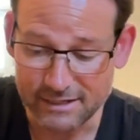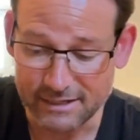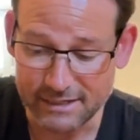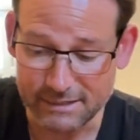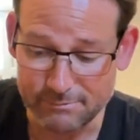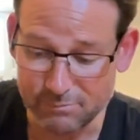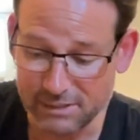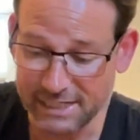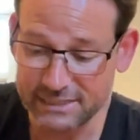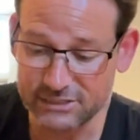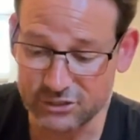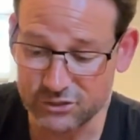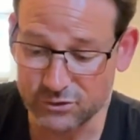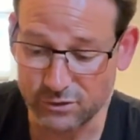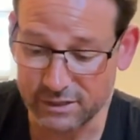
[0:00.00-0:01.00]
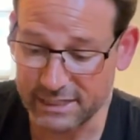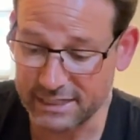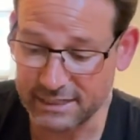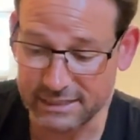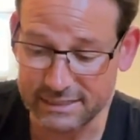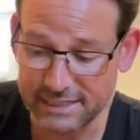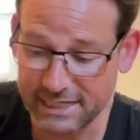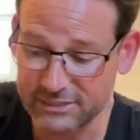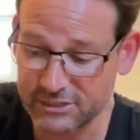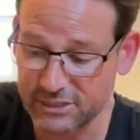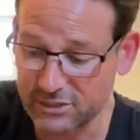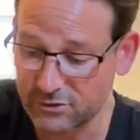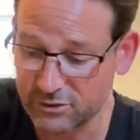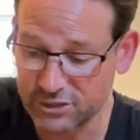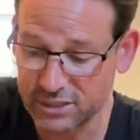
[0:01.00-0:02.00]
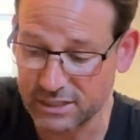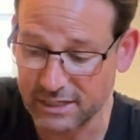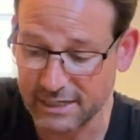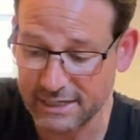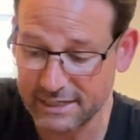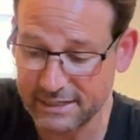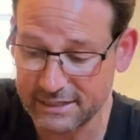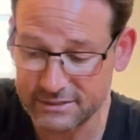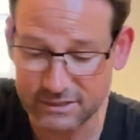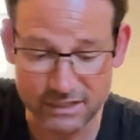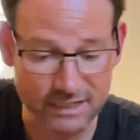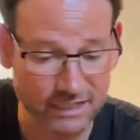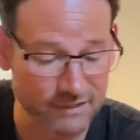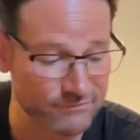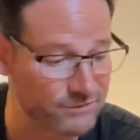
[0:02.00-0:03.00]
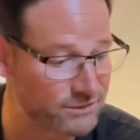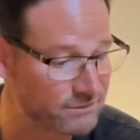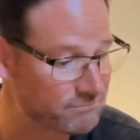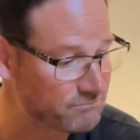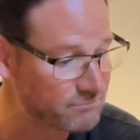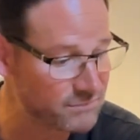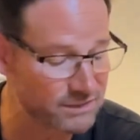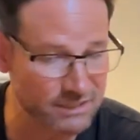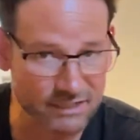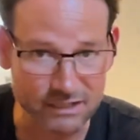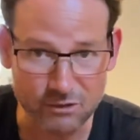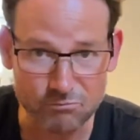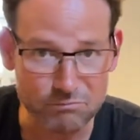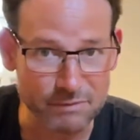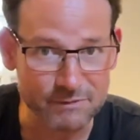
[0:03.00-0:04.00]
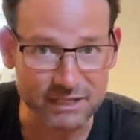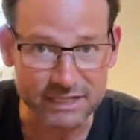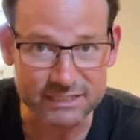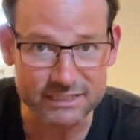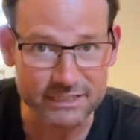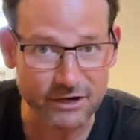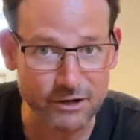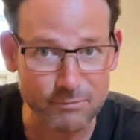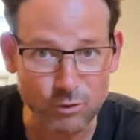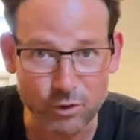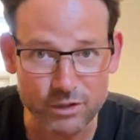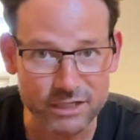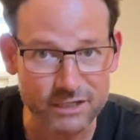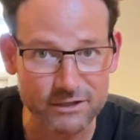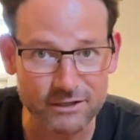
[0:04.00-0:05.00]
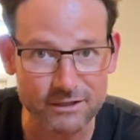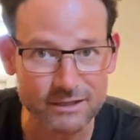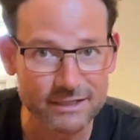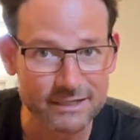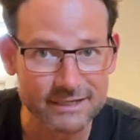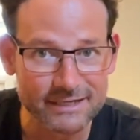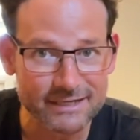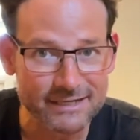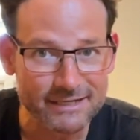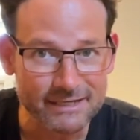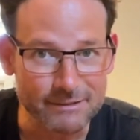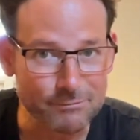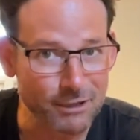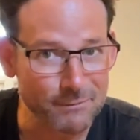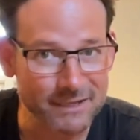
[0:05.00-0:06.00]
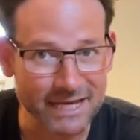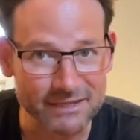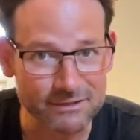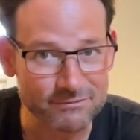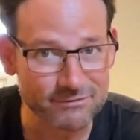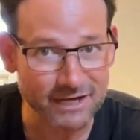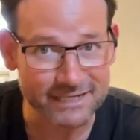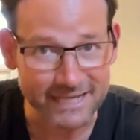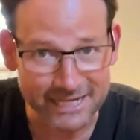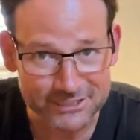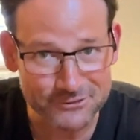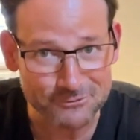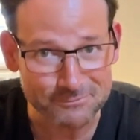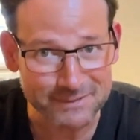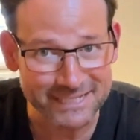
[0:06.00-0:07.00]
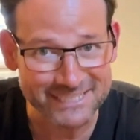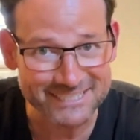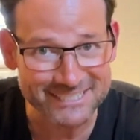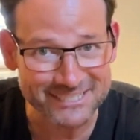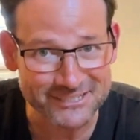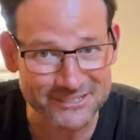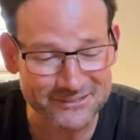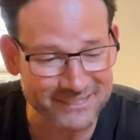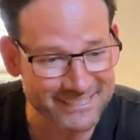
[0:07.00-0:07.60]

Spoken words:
and place a sword in a tachi koshidai as a kind of maybe like ceremonial. You probably had the financial means to do it.